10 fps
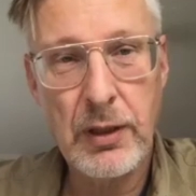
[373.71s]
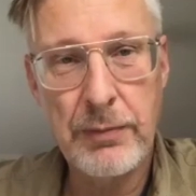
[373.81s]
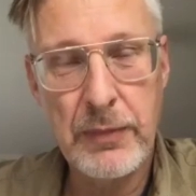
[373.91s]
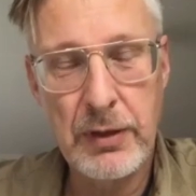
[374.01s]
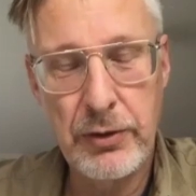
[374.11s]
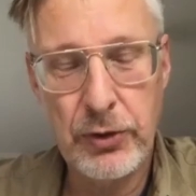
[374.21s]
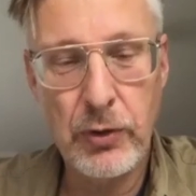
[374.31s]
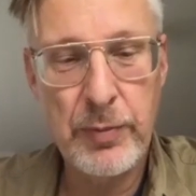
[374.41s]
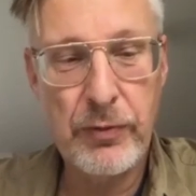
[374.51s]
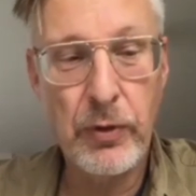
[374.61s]
you told
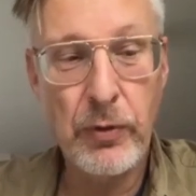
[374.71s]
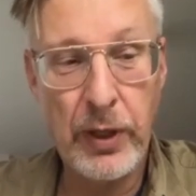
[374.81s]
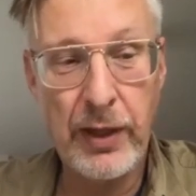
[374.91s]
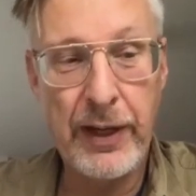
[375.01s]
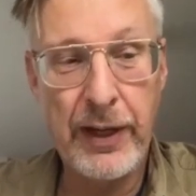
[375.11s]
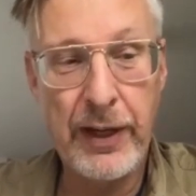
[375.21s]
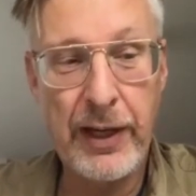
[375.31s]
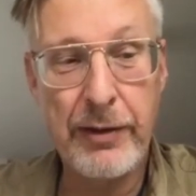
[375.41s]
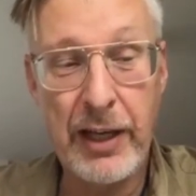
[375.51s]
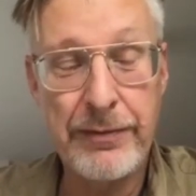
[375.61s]
before that I,
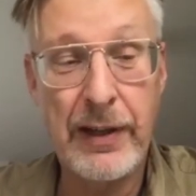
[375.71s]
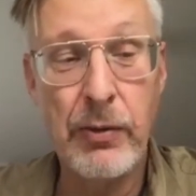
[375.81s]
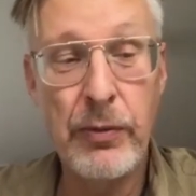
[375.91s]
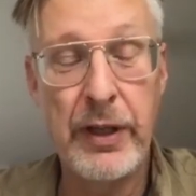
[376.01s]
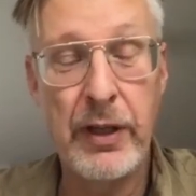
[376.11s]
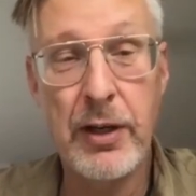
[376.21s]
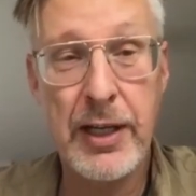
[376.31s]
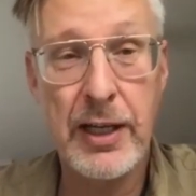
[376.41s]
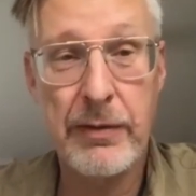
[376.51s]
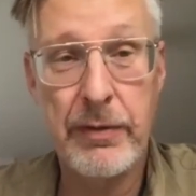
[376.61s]
I, found the
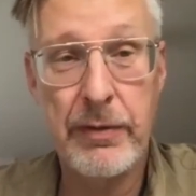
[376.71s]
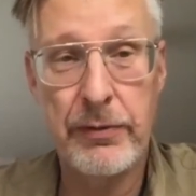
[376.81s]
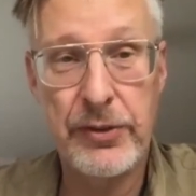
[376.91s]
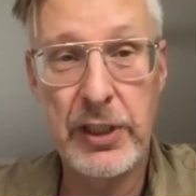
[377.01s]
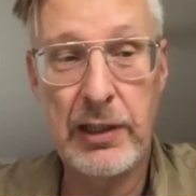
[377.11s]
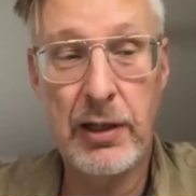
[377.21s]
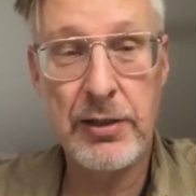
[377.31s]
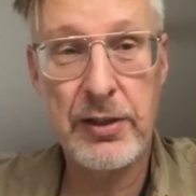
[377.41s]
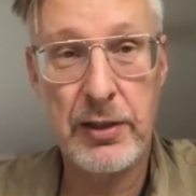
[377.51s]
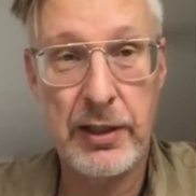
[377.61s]
archive of Stieg
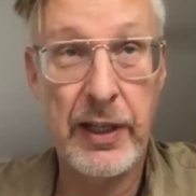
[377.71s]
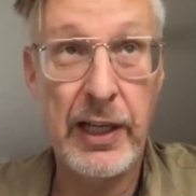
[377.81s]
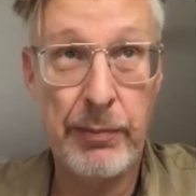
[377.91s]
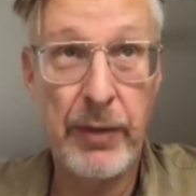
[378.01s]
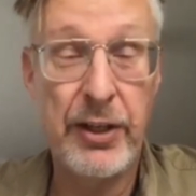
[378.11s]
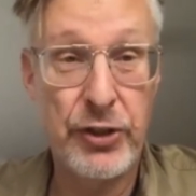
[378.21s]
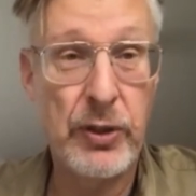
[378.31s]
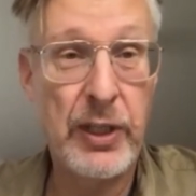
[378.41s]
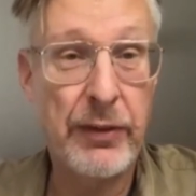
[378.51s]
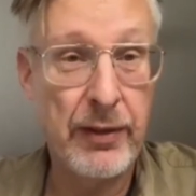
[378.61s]
Larsson and then I managed to
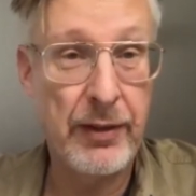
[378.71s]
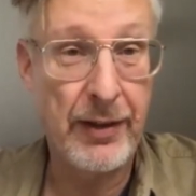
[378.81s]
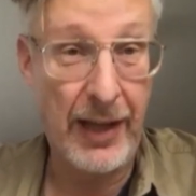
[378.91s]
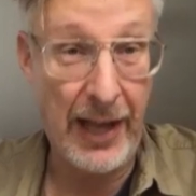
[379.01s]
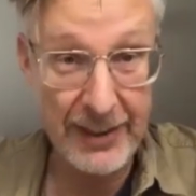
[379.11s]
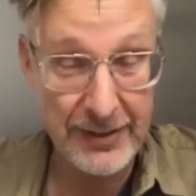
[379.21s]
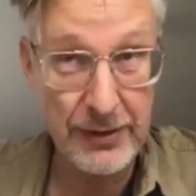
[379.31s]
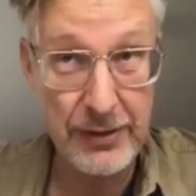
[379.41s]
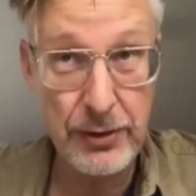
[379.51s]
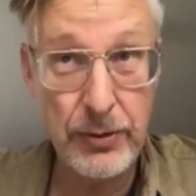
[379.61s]
get the
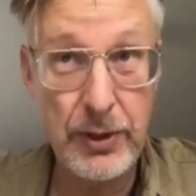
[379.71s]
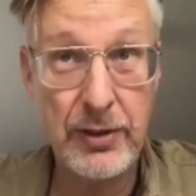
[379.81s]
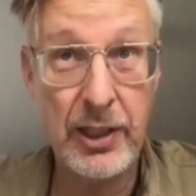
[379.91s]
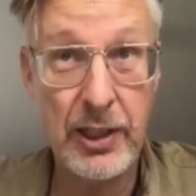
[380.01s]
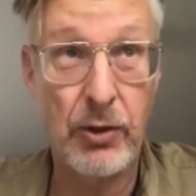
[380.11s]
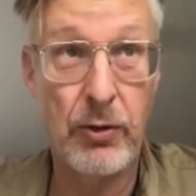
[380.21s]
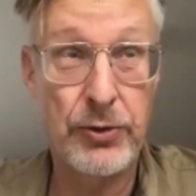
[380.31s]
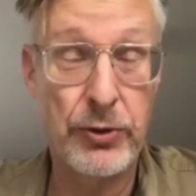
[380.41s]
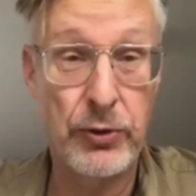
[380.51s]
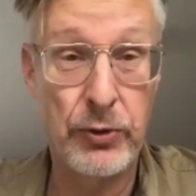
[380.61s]
access to it and
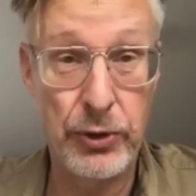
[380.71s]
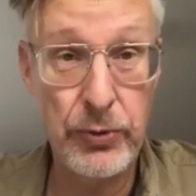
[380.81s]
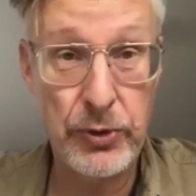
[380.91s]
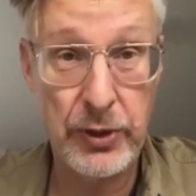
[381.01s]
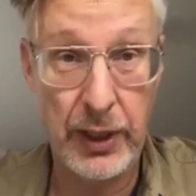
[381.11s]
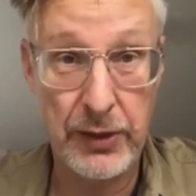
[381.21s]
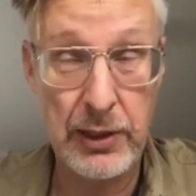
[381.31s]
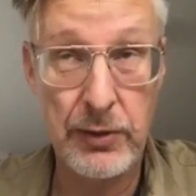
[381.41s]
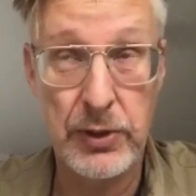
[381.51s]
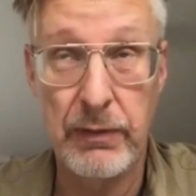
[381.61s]
also to use it
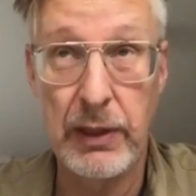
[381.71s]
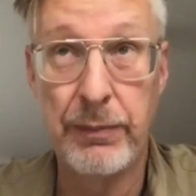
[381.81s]
exclusively.